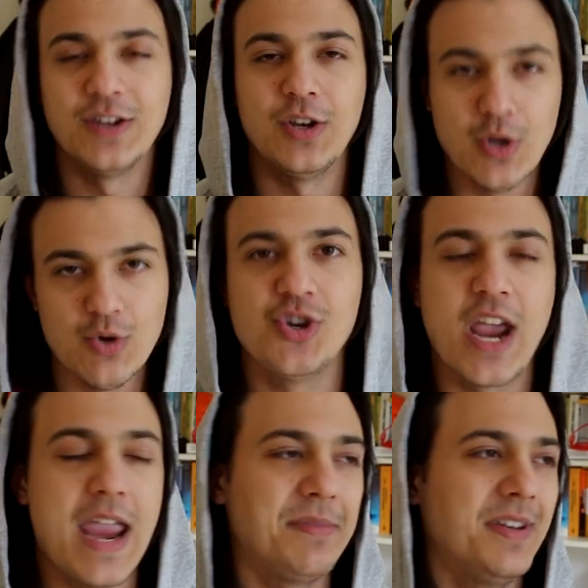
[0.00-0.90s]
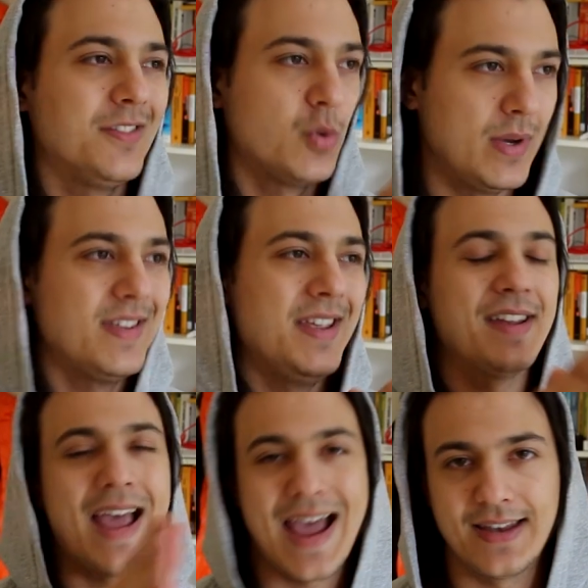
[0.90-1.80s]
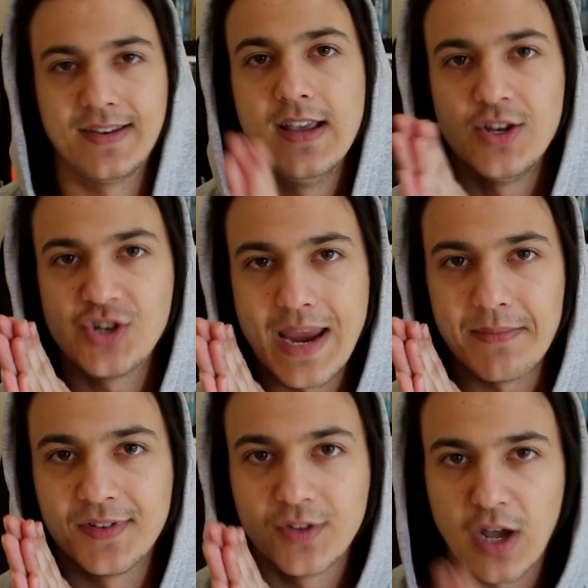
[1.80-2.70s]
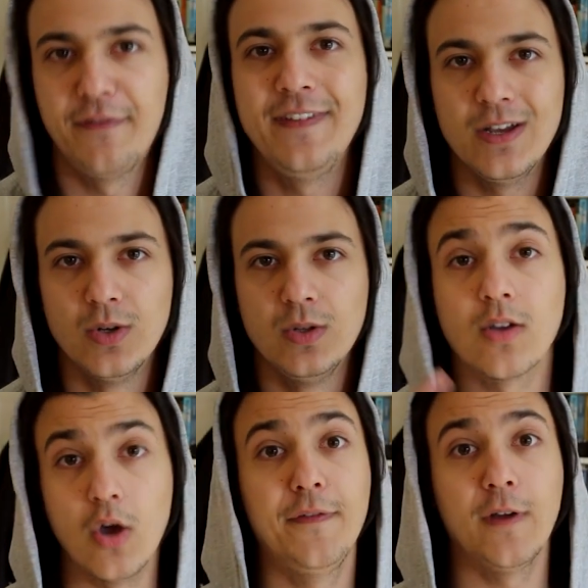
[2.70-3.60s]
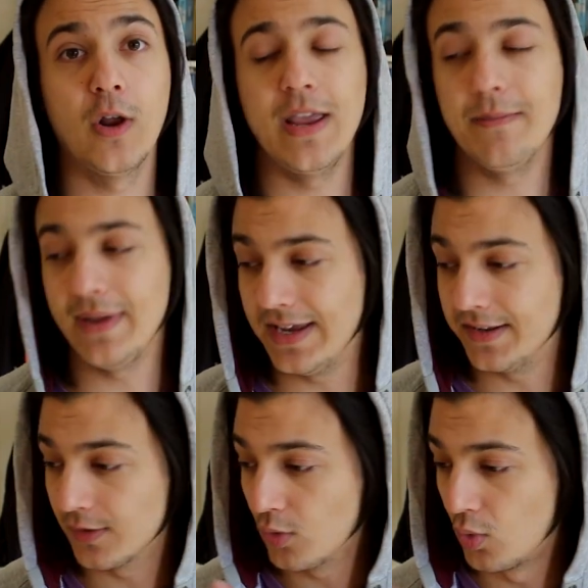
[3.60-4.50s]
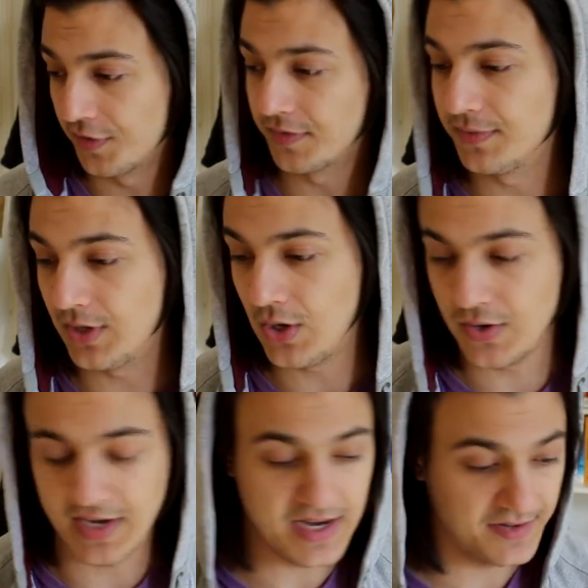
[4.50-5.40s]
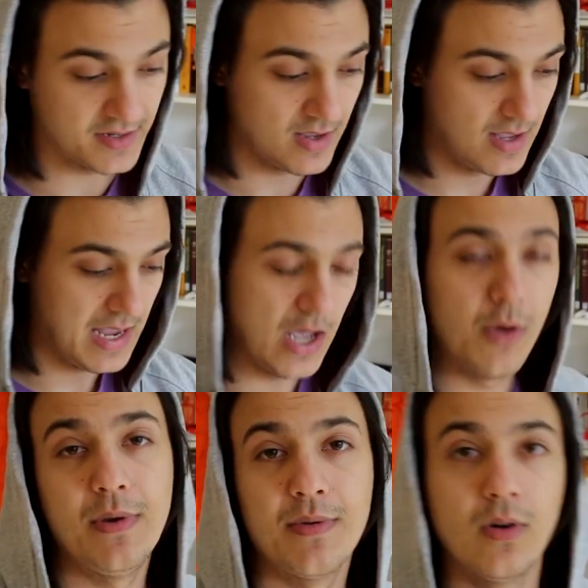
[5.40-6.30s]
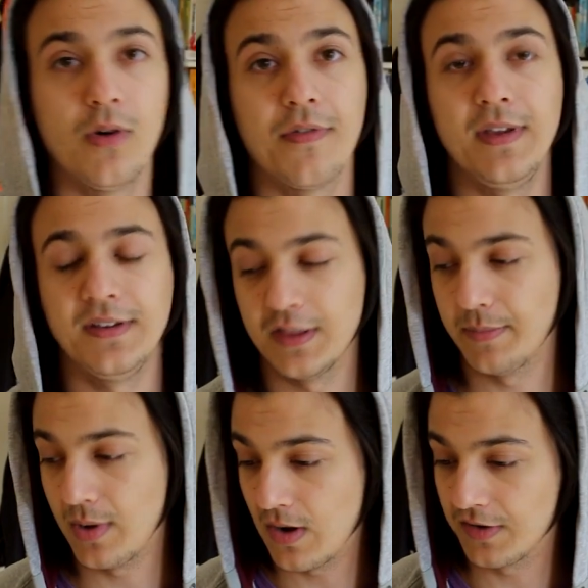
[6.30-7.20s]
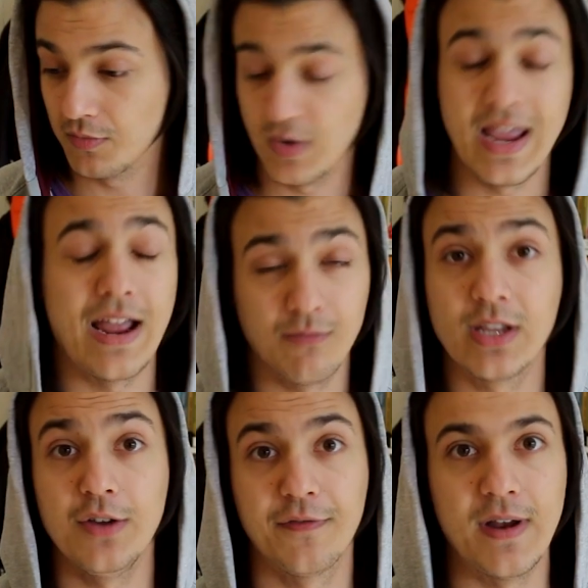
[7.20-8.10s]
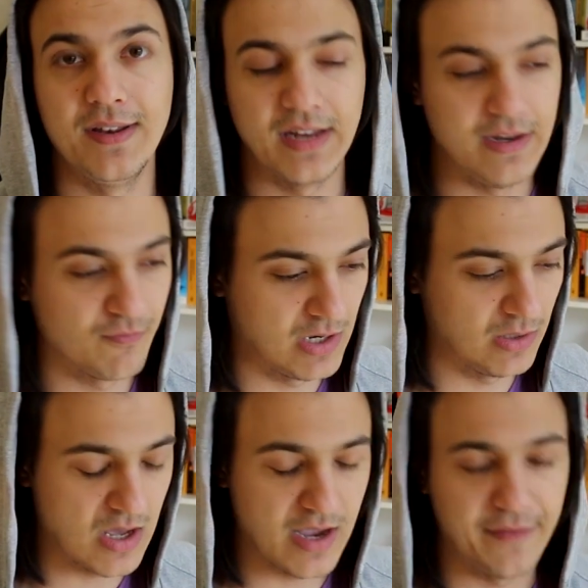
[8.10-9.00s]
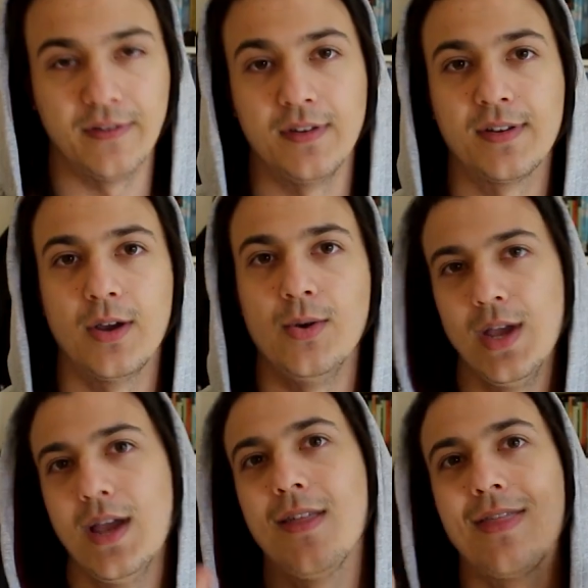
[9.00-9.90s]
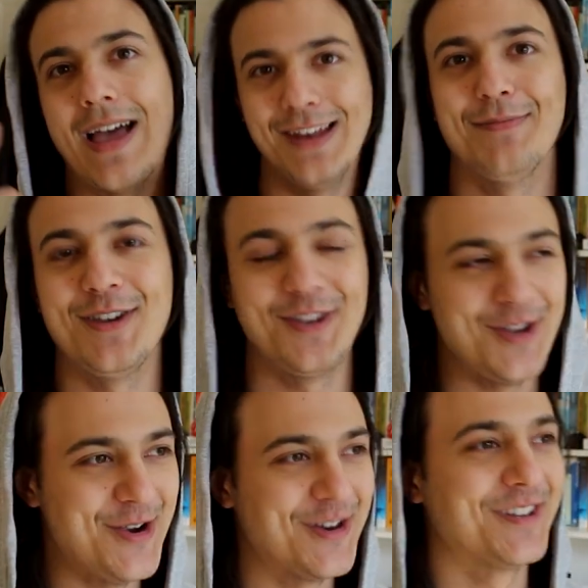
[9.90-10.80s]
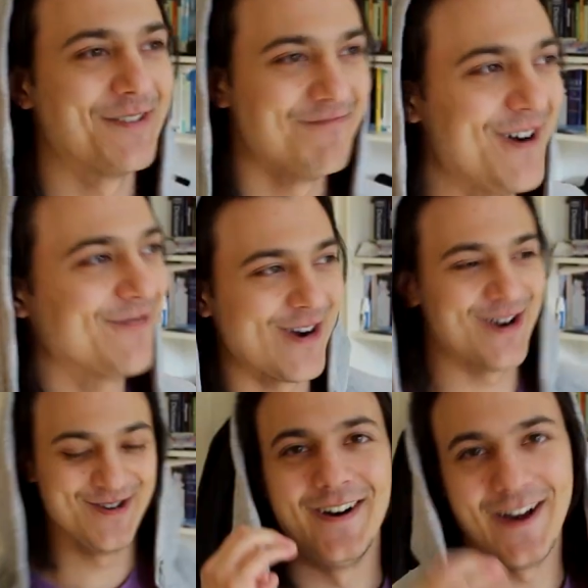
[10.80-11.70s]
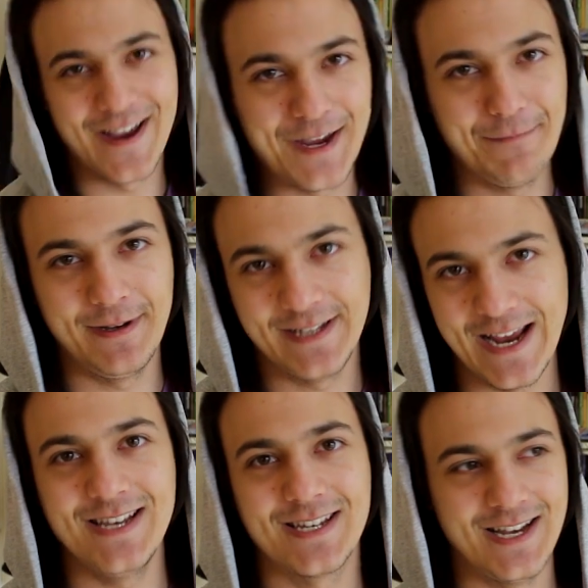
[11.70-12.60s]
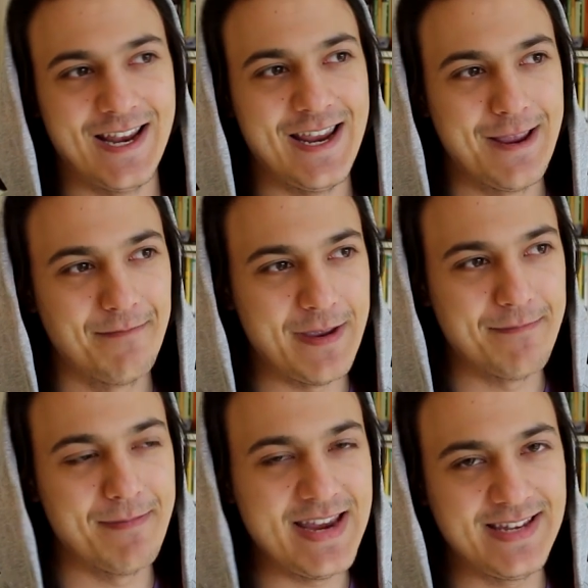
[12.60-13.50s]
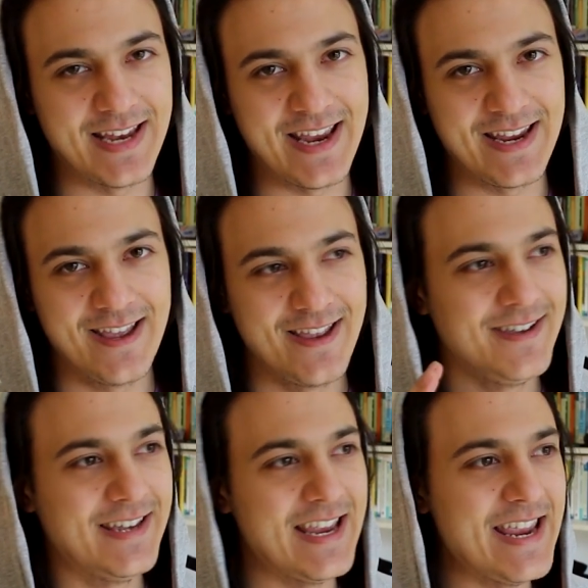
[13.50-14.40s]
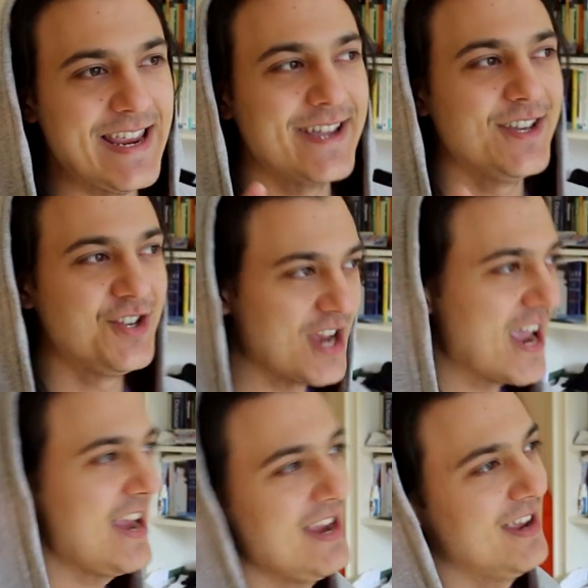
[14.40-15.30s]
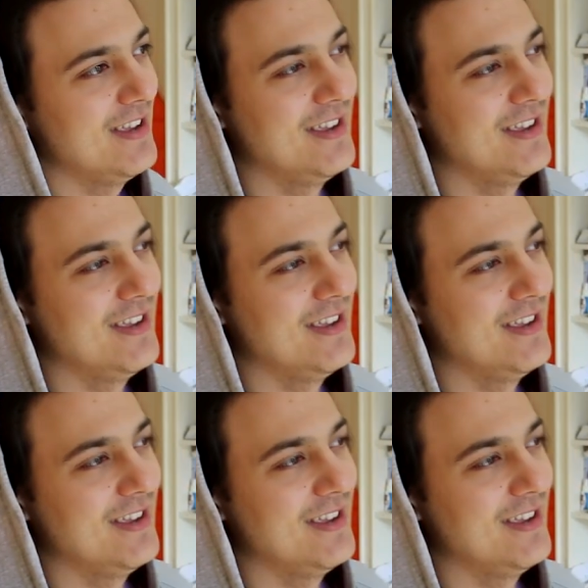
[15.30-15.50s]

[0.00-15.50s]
to James. His Twitter is at James Duffield. Go follow him. He is an awesome dude. He's helped me with a lot of things in the past, and we're good friends in real life, and so that is my dude. And tomorrow, I could potentially be meeting DJ